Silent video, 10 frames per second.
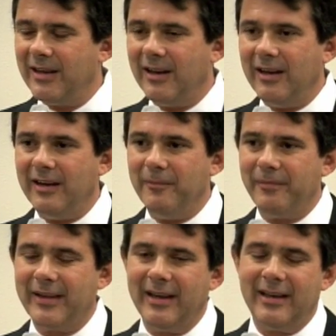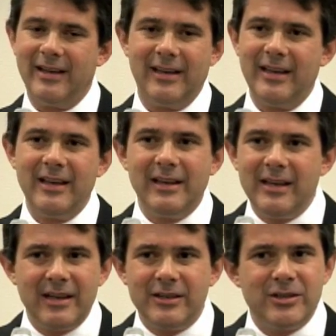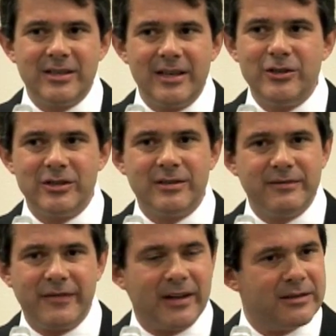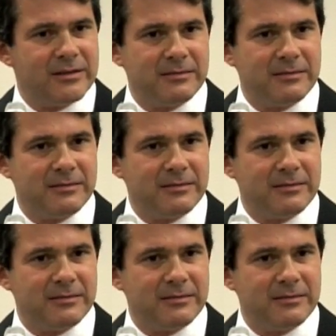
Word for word: Um, it, it, it, just, it just felt